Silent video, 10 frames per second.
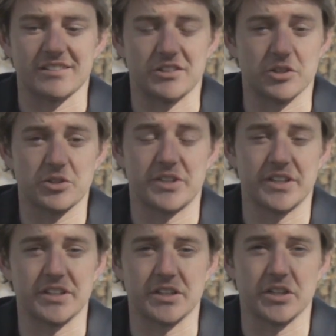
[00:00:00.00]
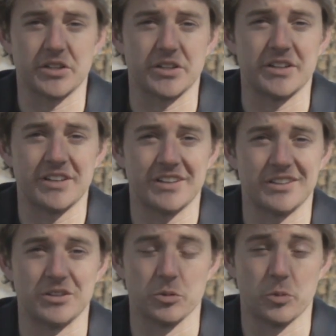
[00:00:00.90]
you're sitting there and
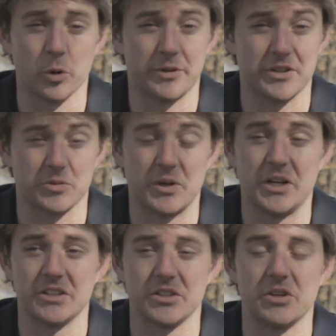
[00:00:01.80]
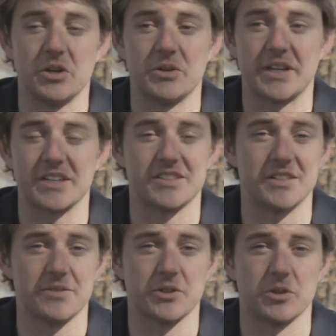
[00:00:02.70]
you're Mormon as well, and you know that it's
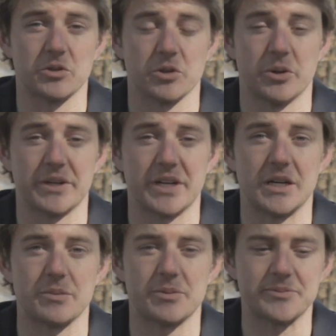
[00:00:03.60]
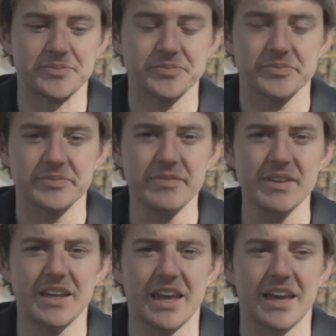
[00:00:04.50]
difficult growing up
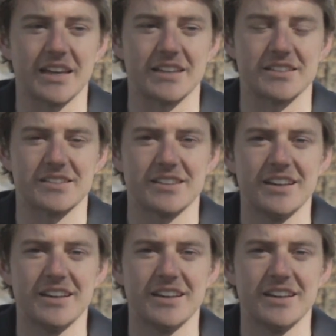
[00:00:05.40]
and